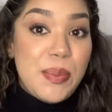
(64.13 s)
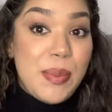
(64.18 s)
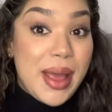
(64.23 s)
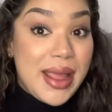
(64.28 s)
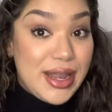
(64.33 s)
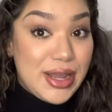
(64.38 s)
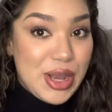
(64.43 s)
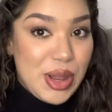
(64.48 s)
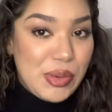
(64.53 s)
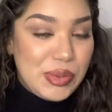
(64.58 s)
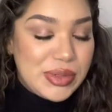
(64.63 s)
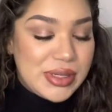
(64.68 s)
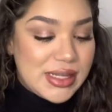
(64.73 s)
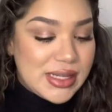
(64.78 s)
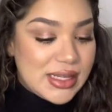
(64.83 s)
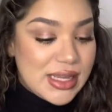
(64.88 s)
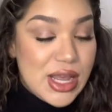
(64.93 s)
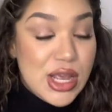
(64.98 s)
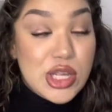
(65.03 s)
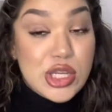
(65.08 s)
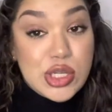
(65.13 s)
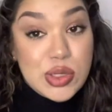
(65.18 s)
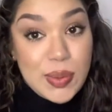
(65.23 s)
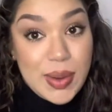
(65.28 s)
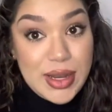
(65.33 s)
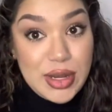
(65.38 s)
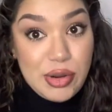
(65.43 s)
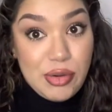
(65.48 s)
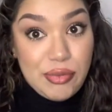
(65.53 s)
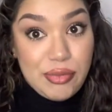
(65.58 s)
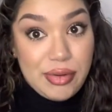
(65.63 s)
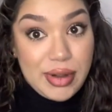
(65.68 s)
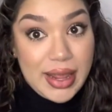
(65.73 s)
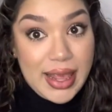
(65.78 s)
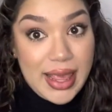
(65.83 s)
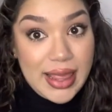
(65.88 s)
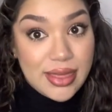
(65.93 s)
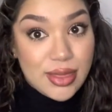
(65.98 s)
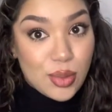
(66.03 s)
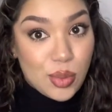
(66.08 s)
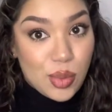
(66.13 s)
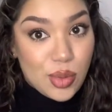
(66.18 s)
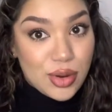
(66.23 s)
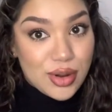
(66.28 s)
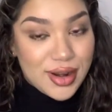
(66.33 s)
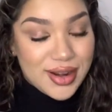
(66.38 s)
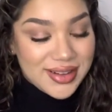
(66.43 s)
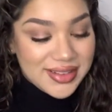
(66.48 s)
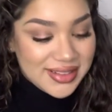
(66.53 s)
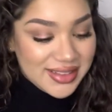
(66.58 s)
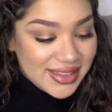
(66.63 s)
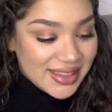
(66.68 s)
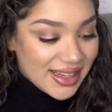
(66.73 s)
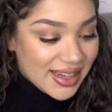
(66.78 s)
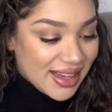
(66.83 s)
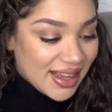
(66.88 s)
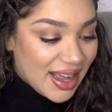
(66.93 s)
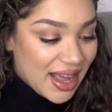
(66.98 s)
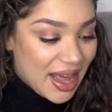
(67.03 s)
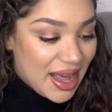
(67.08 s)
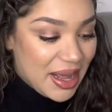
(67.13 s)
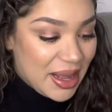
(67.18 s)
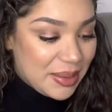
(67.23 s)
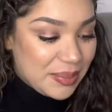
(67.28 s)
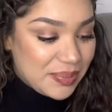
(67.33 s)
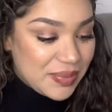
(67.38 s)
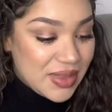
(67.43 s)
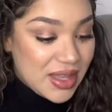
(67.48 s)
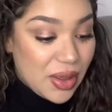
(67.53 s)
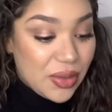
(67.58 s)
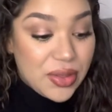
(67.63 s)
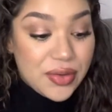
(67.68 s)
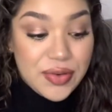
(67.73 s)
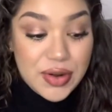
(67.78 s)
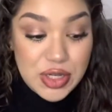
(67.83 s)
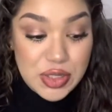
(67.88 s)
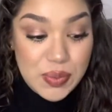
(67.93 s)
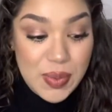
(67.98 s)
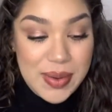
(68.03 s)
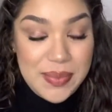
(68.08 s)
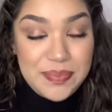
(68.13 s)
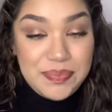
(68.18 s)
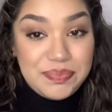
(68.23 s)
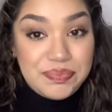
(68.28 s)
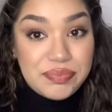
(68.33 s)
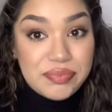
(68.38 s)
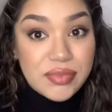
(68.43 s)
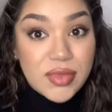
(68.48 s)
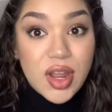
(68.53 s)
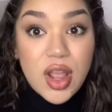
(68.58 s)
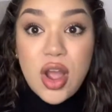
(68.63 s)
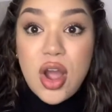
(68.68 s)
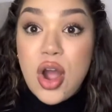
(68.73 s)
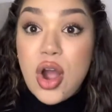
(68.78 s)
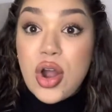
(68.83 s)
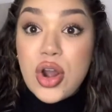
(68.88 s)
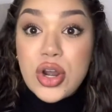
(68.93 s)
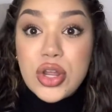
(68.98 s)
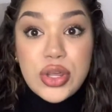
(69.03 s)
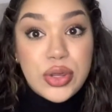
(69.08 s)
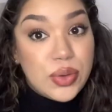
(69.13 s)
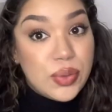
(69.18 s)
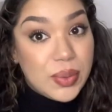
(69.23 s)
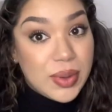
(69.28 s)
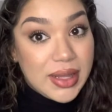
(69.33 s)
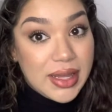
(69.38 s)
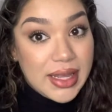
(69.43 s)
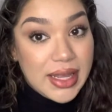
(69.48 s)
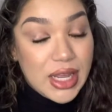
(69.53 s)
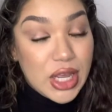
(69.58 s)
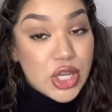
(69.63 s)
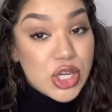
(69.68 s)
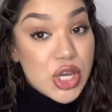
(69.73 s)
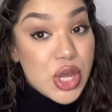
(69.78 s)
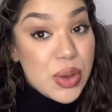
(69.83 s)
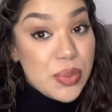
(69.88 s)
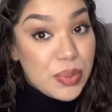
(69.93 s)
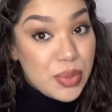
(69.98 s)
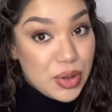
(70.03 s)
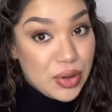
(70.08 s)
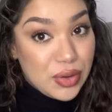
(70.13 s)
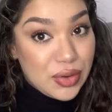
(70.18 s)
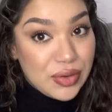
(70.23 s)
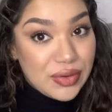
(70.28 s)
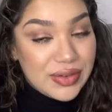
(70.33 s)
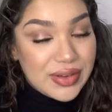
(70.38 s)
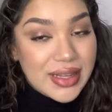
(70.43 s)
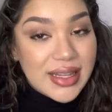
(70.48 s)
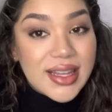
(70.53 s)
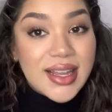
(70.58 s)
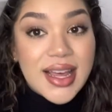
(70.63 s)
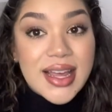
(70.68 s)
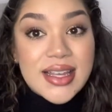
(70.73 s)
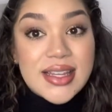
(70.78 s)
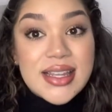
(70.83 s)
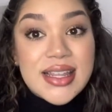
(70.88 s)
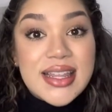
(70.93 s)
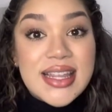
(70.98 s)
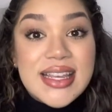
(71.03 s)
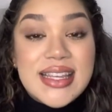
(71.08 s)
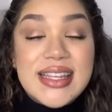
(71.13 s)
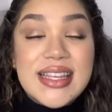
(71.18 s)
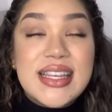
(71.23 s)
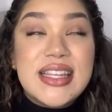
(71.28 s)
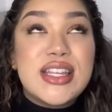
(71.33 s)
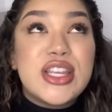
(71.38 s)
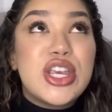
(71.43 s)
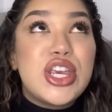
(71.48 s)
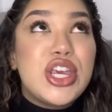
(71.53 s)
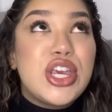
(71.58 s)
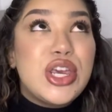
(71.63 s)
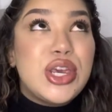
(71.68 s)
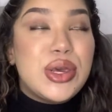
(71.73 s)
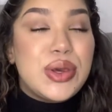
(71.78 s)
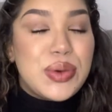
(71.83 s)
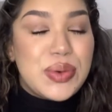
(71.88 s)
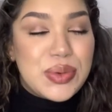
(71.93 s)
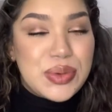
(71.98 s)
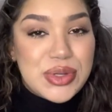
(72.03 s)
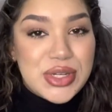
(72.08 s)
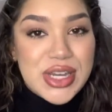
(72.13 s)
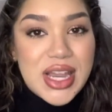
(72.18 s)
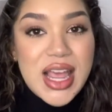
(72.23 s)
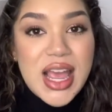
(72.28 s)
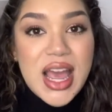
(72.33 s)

my notes so I don't forget the order. Now the first one, are you willing to move? Guys, this is huge.